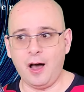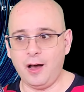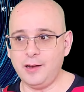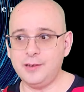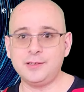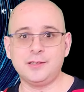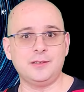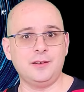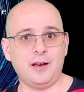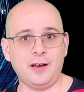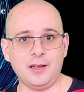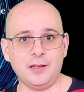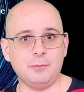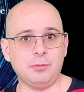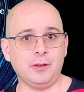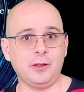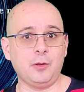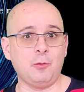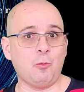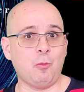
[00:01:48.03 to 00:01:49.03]

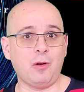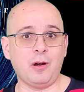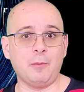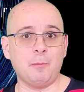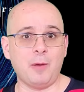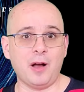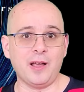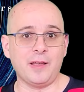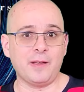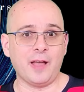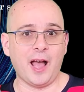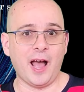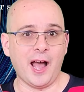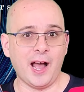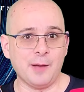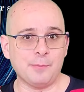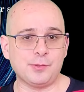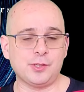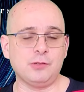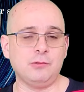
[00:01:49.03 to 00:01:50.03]
undeniably one of my
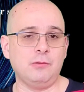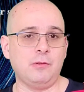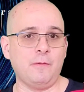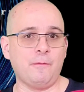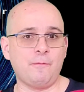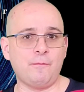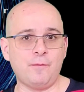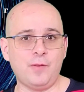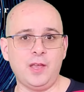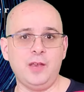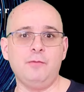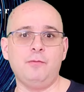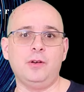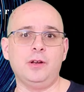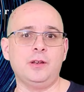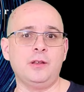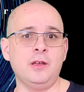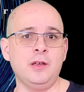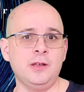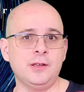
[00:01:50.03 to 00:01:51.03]
absolute
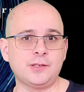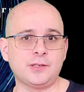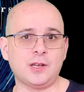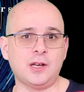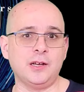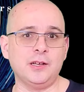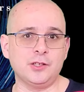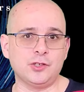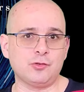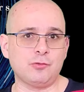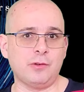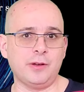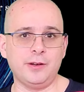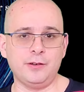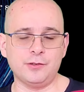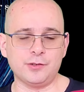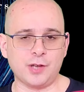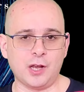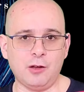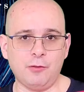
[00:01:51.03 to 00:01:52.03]
favorite science
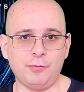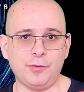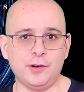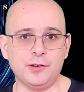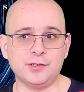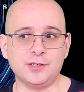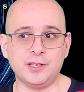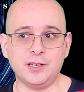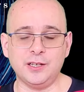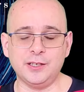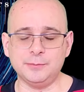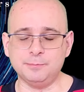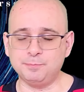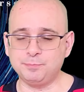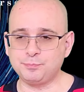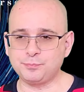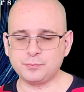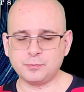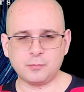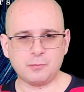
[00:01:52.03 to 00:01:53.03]
writers out there today.
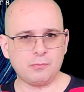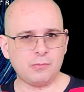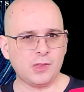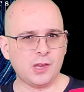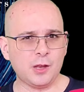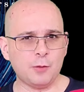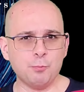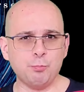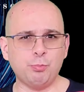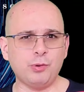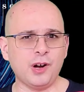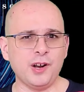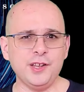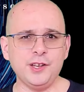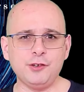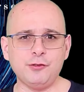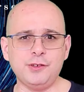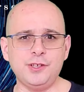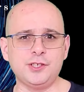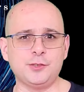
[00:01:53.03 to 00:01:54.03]

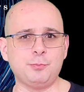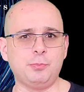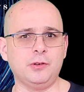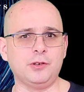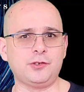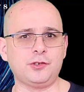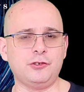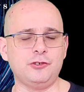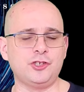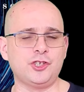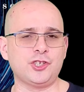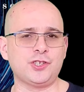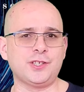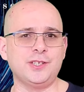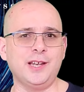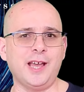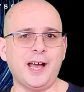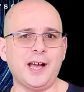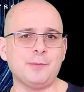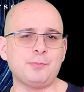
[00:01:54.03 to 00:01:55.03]
Brian Greene's books are
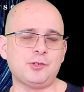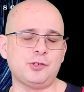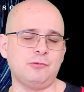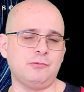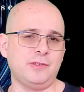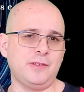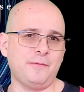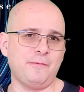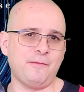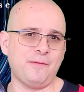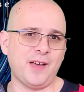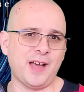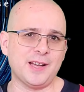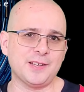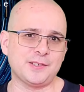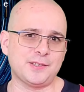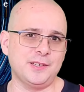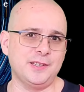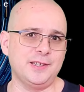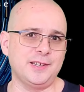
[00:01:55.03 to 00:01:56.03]
just an absolutely
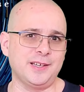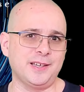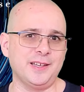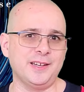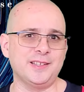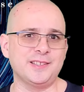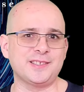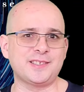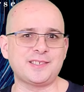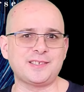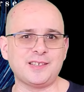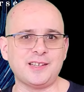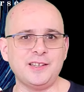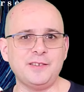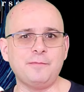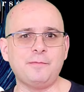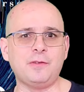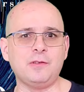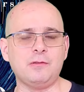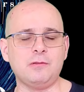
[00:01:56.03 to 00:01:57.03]
fascinating and
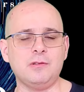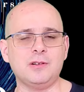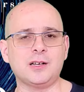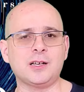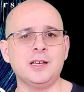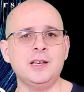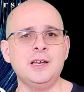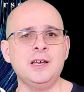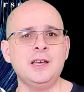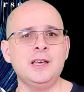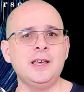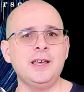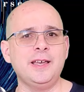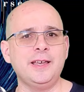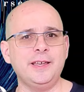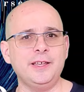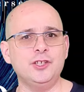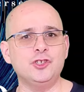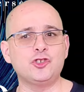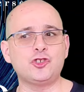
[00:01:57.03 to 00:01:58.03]
insightful look
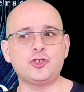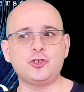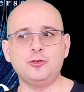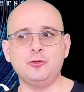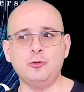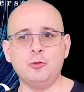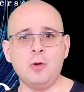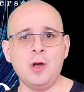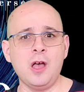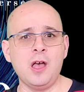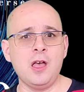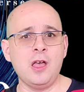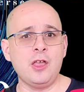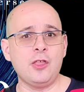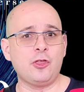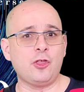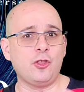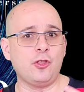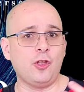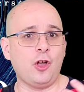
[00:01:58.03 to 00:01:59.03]
into
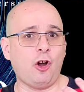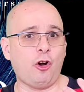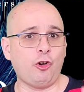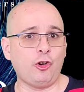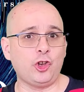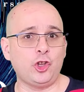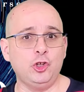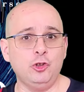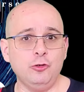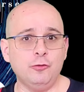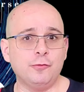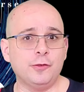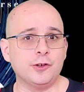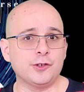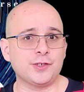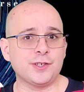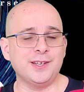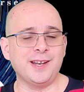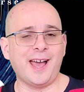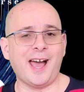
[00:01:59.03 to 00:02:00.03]
our
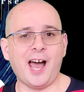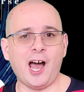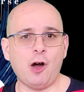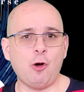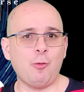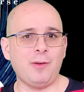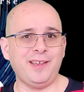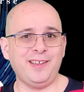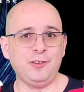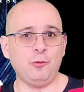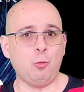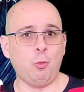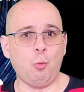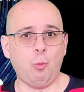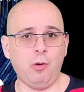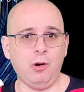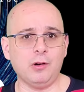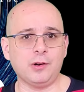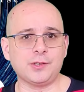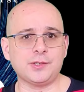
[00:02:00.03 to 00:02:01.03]
universe and how it
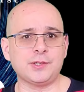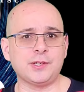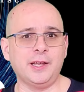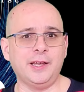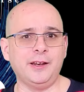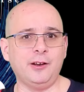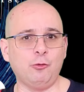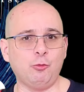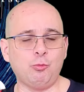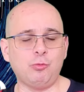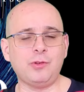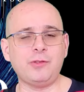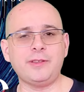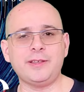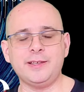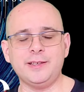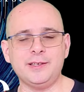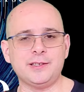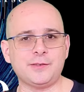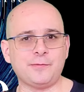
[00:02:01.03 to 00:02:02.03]
works. And it
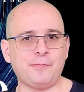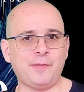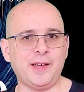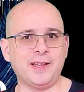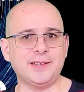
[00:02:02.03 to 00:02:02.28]
really is a